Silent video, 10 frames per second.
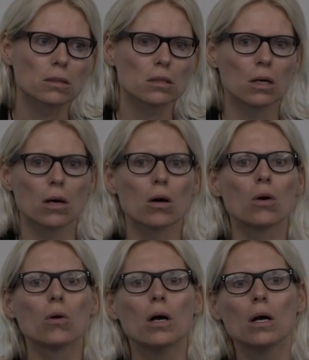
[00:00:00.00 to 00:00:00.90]

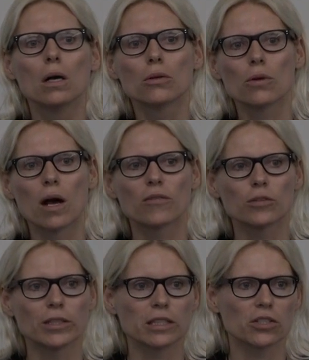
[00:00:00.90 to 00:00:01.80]
So you have a
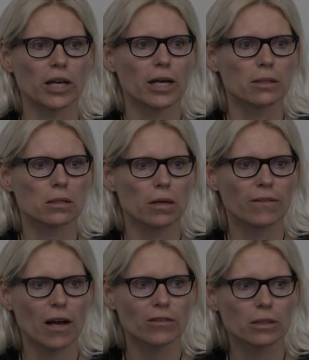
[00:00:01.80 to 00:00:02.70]
greater chance of
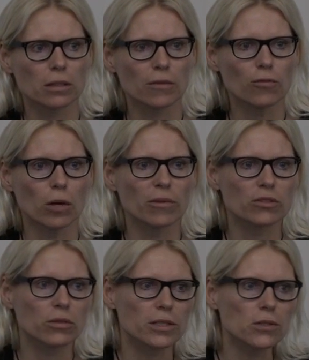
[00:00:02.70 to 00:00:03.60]
having a form of
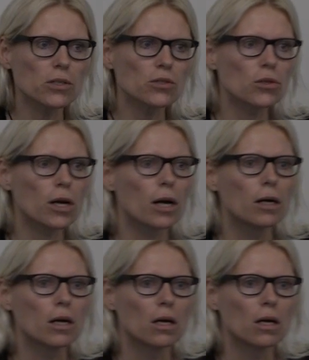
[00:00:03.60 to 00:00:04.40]
synesthesia